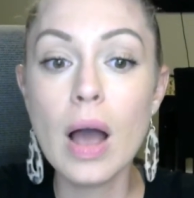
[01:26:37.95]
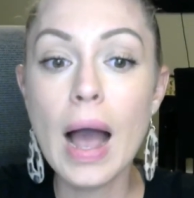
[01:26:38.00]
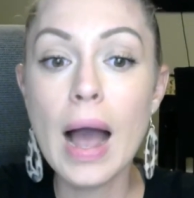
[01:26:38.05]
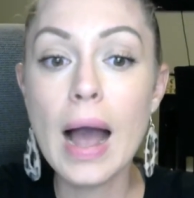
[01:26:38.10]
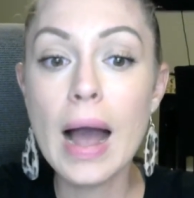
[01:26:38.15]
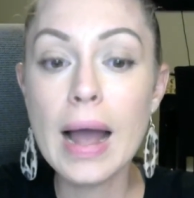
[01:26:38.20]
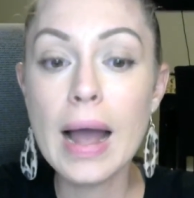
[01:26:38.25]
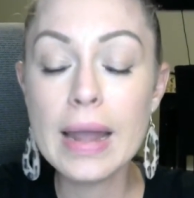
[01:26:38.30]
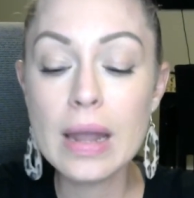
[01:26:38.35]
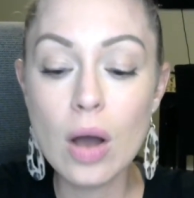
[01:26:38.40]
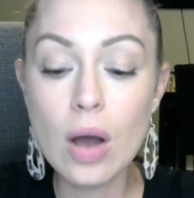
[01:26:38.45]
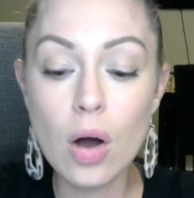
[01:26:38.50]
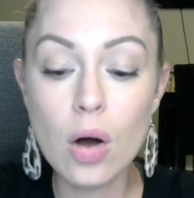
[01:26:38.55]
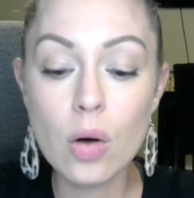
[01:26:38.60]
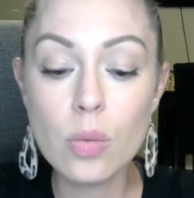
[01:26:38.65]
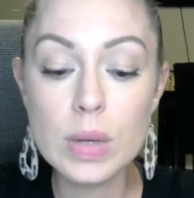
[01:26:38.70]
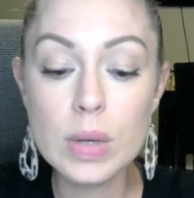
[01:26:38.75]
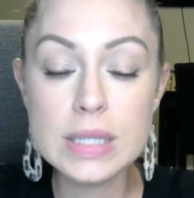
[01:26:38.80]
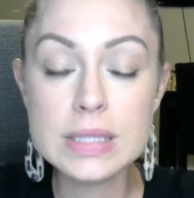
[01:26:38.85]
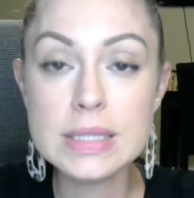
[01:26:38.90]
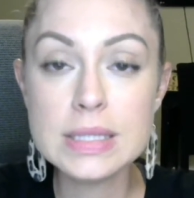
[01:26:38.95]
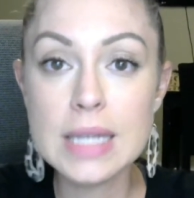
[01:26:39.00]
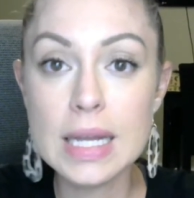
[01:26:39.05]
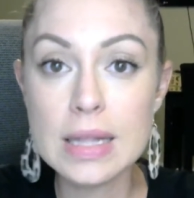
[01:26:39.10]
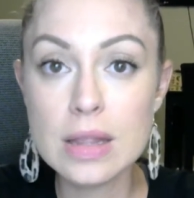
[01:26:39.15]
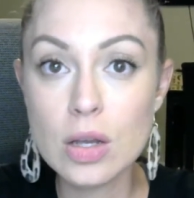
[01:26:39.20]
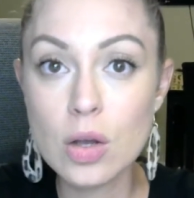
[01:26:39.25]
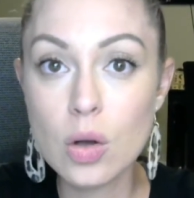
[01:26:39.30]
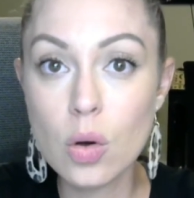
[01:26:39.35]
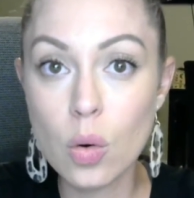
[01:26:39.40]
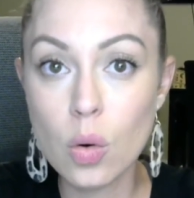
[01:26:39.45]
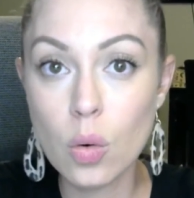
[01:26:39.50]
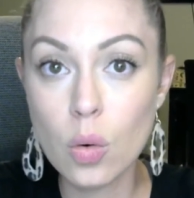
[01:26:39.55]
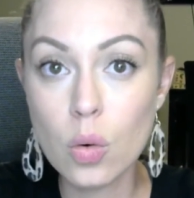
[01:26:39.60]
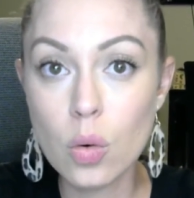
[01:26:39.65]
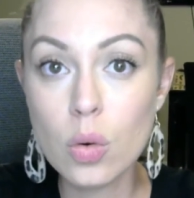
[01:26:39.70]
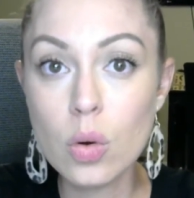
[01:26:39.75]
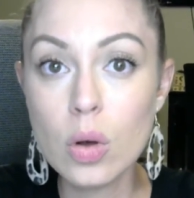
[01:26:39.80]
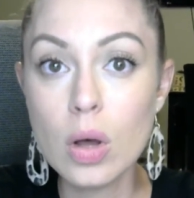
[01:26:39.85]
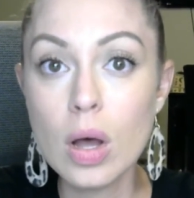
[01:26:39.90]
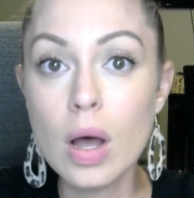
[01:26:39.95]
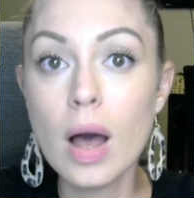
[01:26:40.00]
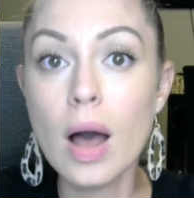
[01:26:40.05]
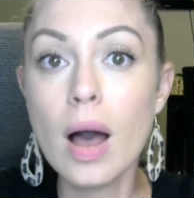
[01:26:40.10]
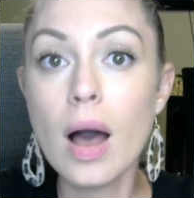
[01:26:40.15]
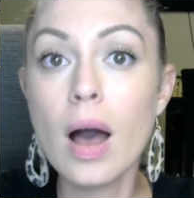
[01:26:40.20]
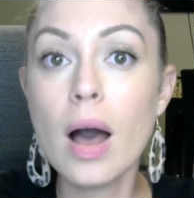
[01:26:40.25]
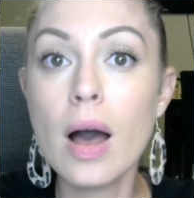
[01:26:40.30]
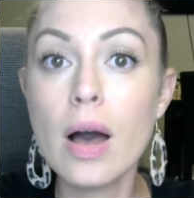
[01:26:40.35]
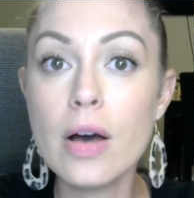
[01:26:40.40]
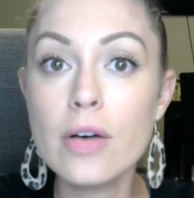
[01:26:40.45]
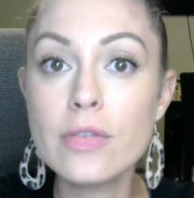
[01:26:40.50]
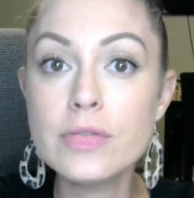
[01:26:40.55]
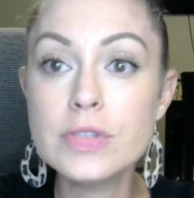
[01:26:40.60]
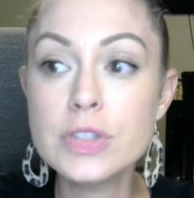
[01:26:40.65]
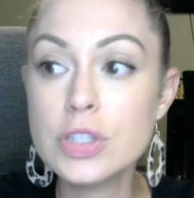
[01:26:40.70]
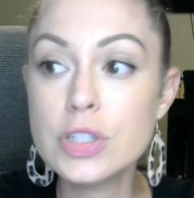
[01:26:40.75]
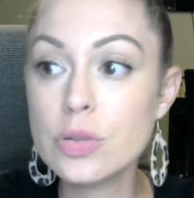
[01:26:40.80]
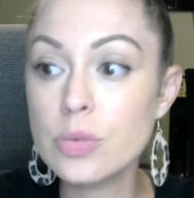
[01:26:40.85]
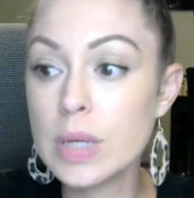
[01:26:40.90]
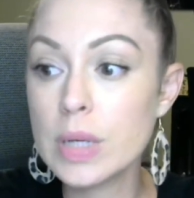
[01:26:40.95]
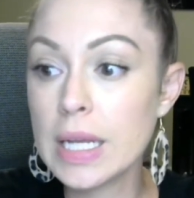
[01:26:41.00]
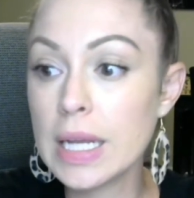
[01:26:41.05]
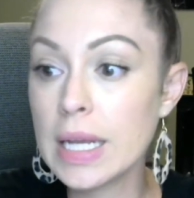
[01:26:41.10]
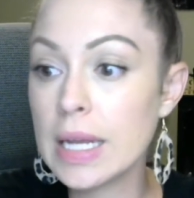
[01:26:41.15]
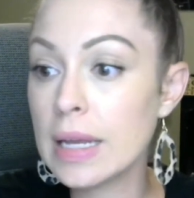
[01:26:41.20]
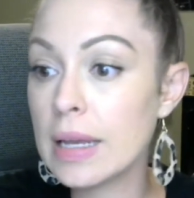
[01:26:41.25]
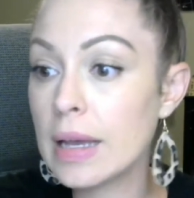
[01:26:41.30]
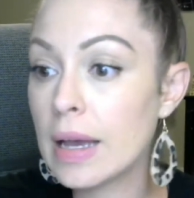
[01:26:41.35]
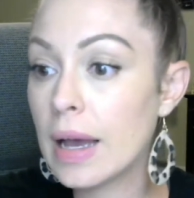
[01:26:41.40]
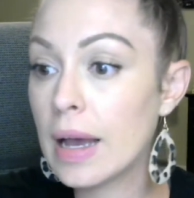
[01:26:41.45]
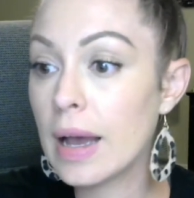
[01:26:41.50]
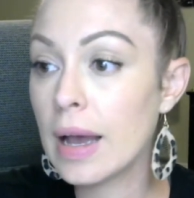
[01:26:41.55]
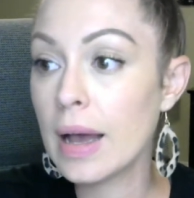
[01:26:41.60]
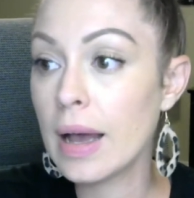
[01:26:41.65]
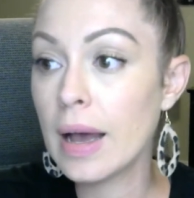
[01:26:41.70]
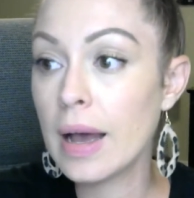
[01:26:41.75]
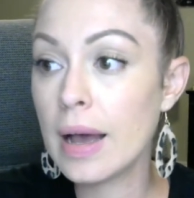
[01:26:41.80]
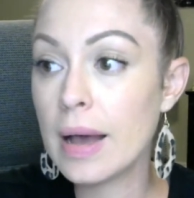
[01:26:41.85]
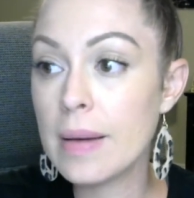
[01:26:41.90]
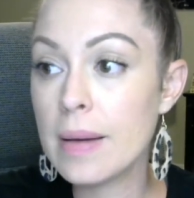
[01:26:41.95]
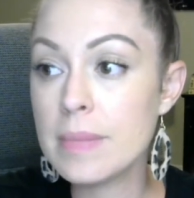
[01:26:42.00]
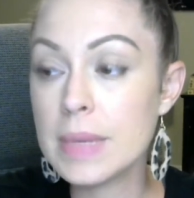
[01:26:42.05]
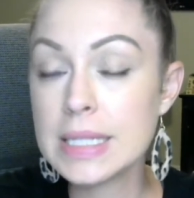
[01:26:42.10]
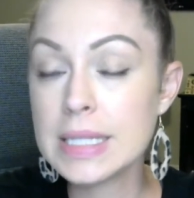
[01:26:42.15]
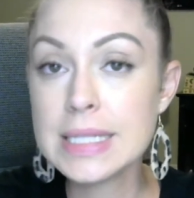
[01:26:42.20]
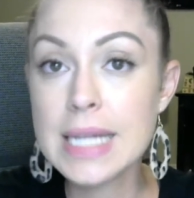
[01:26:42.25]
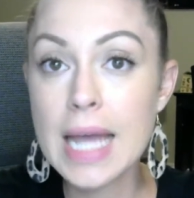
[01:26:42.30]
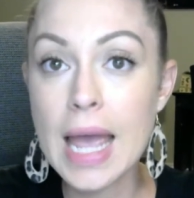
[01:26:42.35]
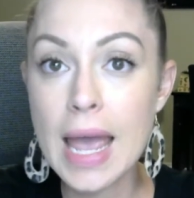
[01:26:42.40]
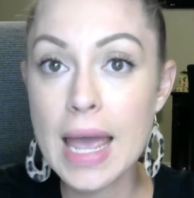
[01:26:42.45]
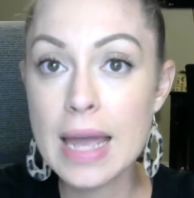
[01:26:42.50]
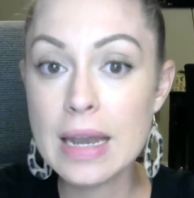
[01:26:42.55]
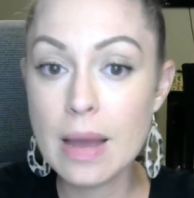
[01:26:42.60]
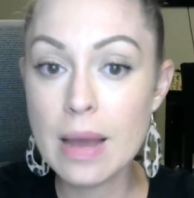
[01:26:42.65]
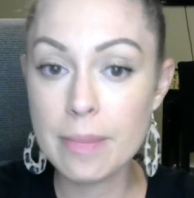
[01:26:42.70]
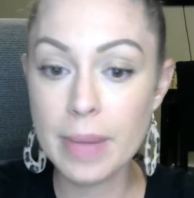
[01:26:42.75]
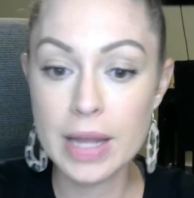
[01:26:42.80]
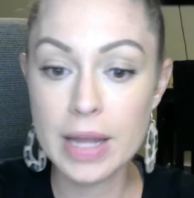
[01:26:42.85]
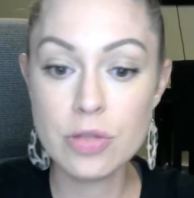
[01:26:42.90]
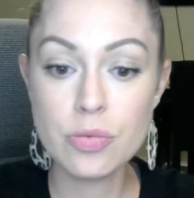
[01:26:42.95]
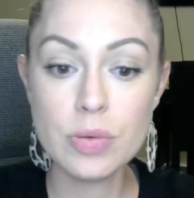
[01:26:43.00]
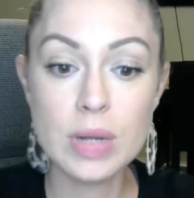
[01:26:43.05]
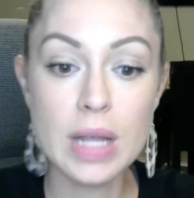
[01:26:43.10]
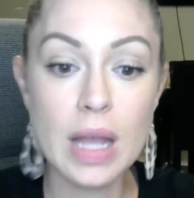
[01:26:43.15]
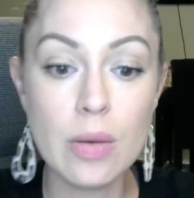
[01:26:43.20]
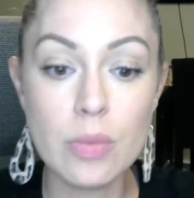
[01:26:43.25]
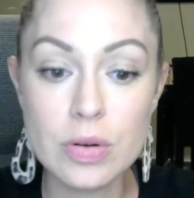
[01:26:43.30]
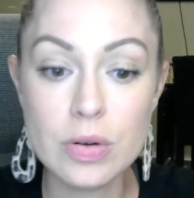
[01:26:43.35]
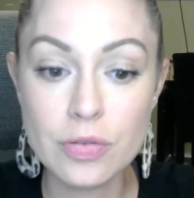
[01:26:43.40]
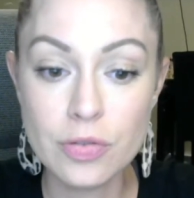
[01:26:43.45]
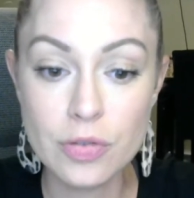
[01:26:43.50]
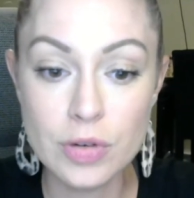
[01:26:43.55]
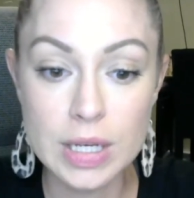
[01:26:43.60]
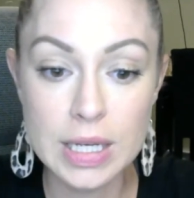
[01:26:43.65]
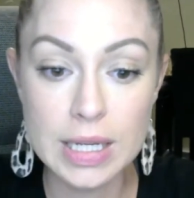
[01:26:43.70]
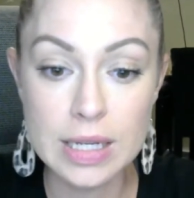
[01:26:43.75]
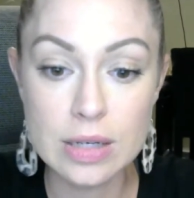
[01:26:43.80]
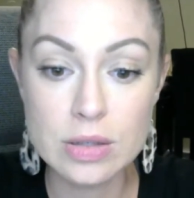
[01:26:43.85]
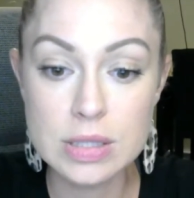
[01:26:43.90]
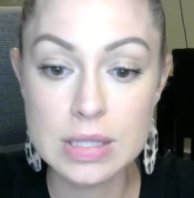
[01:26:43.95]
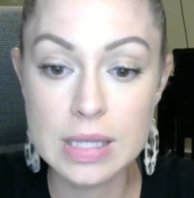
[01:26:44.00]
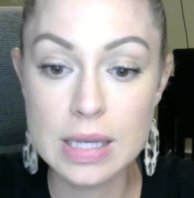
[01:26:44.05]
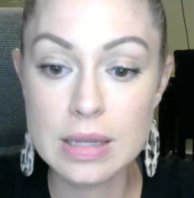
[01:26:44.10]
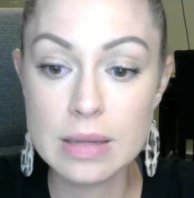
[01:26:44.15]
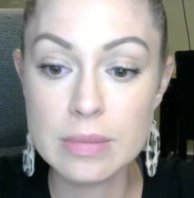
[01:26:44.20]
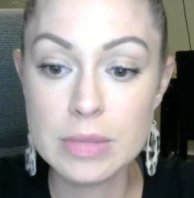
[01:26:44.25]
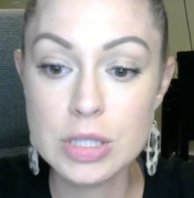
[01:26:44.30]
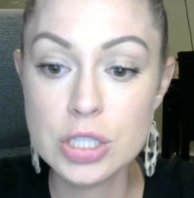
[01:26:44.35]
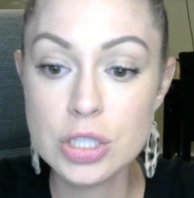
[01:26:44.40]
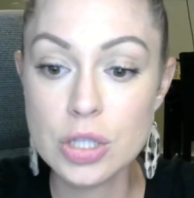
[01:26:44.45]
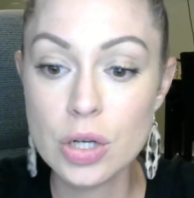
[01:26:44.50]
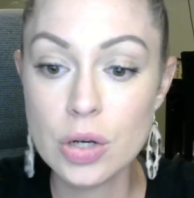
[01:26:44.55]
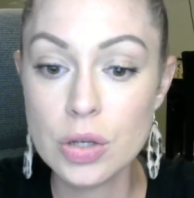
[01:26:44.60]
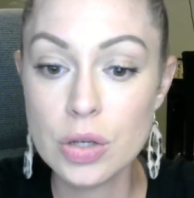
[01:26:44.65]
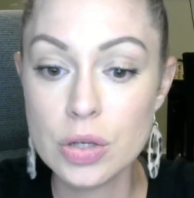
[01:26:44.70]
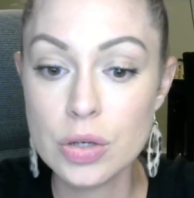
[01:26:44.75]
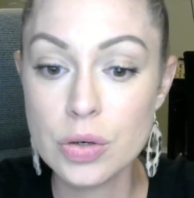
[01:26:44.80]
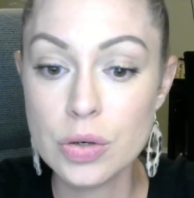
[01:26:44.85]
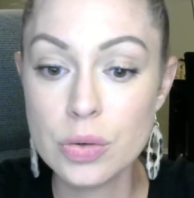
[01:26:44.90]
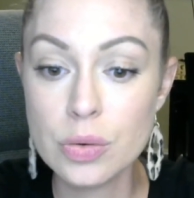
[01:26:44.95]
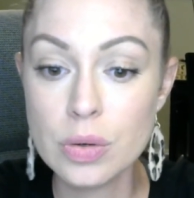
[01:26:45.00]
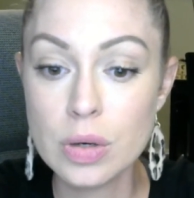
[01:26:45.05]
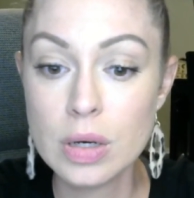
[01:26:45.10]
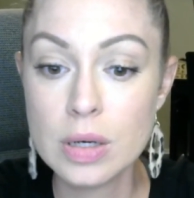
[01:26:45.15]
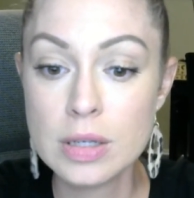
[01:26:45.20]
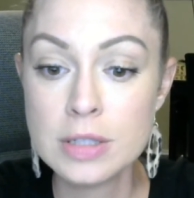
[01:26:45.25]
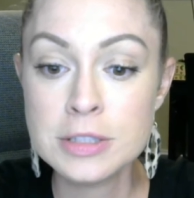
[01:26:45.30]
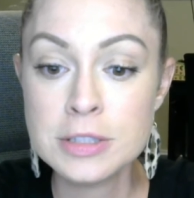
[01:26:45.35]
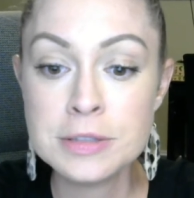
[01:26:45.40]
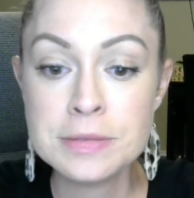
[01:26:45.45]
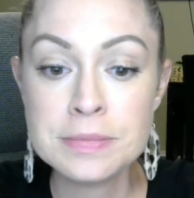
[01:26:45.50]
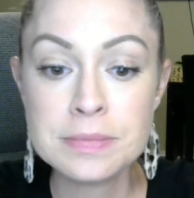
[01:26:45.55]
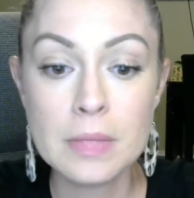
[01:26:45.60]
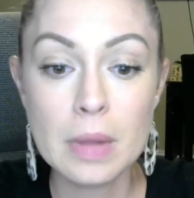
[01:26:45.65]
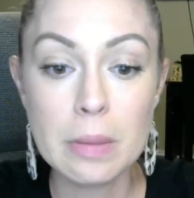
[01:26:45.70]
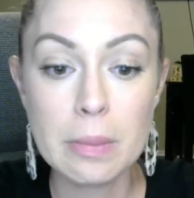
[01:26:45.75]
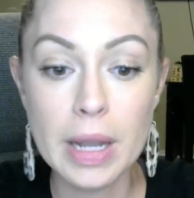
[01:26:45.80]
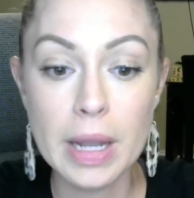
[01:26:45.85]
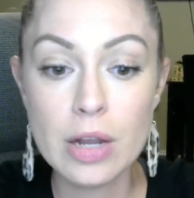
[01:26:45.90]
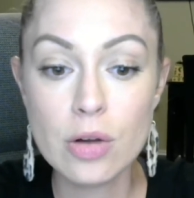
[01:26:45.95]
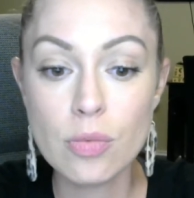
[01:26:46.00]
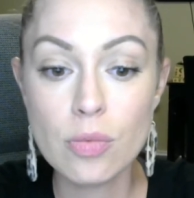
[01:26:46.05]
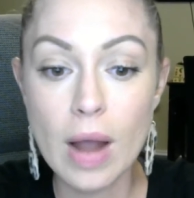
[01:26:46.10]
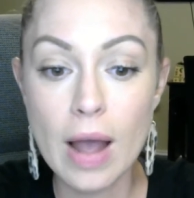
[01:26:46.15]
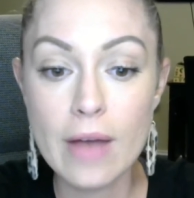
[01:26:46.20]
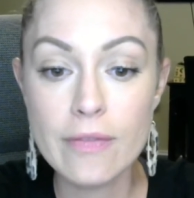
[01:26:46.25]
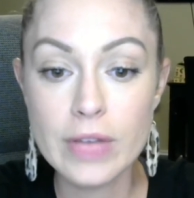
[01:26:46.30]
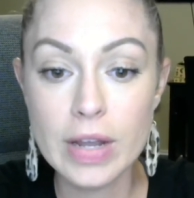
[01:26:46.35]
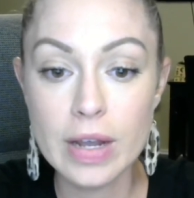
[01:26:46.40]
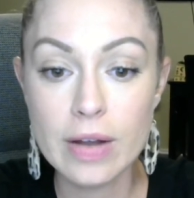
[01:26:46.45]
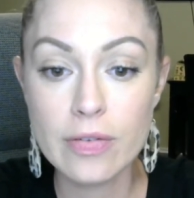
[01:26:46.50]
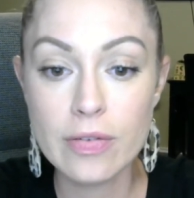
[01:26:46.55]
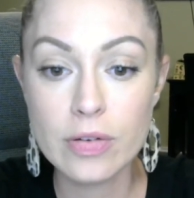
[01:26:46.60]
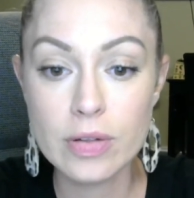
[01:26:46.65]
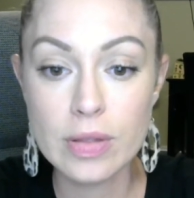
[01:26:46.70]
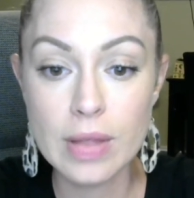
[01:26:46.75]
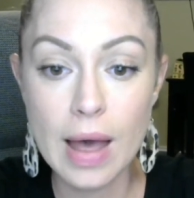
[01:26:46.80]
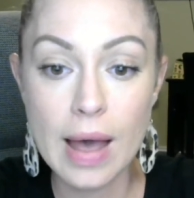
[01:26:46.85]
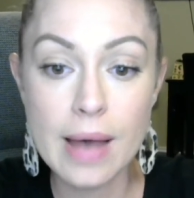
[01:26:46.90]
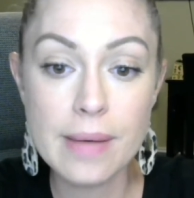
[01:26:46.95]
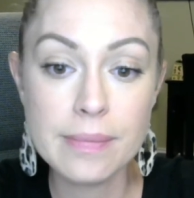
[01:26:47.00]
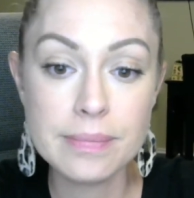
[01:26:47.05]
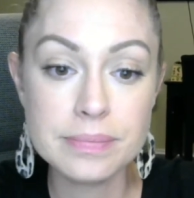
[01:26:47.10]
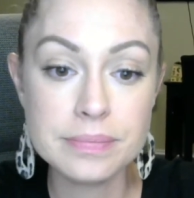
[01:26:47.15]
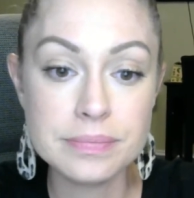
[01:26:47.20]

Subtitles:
I always set the goal of doing 10 buy 3, get 1 free deals. And let me show you my graphic for that.